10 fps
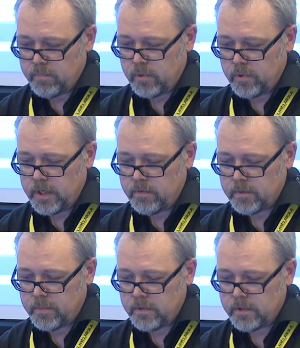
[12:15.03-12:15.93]
employee
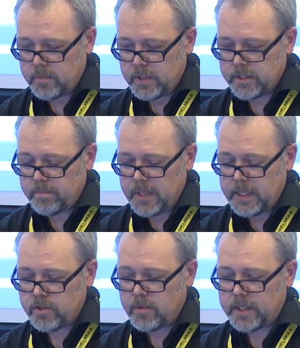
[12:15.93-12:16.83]
responsible is
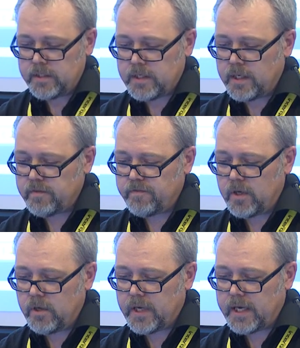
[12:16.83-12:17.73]
me, so I can start to
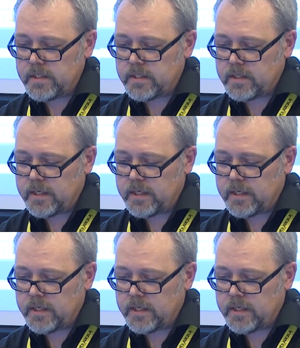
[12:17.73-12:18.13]
follow cases,